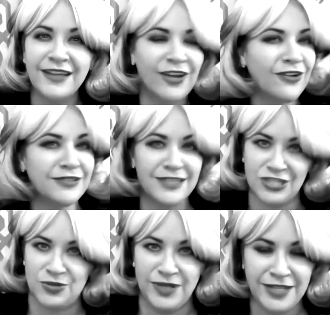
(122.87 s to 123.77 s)
Any
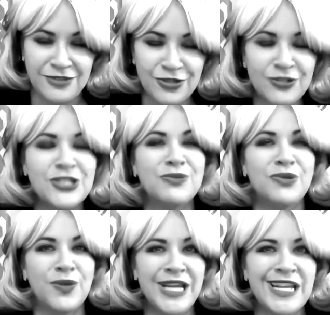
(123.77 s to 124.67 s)
contest she would enter, she
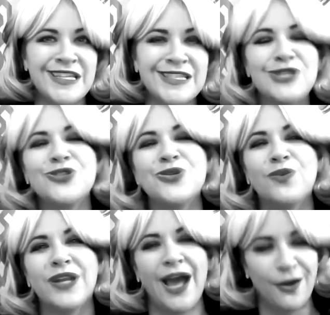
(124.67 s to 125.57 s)
would win. So she
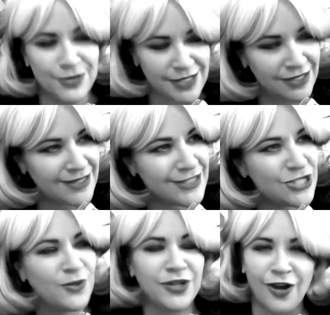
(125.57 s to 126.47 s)
won
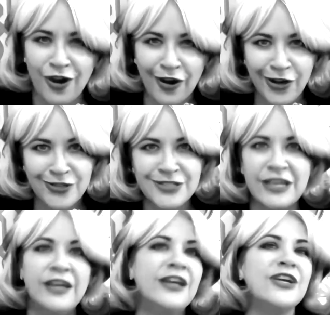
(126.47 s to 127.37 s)
houses, she won
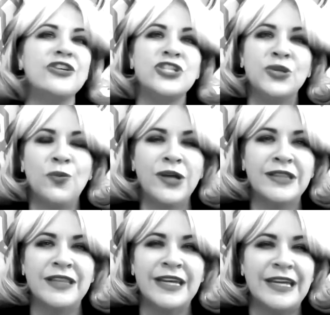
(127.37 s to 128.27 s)
cars, she
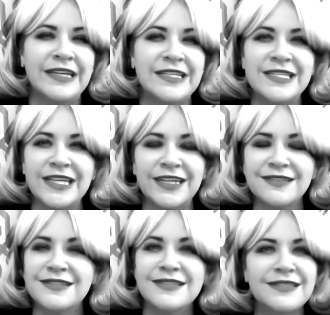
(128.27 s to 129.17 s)
won like
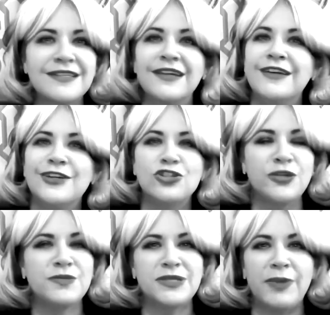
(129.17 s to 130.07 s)
six
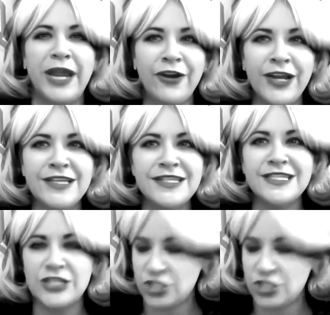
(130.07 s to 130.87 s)
trips to Paris.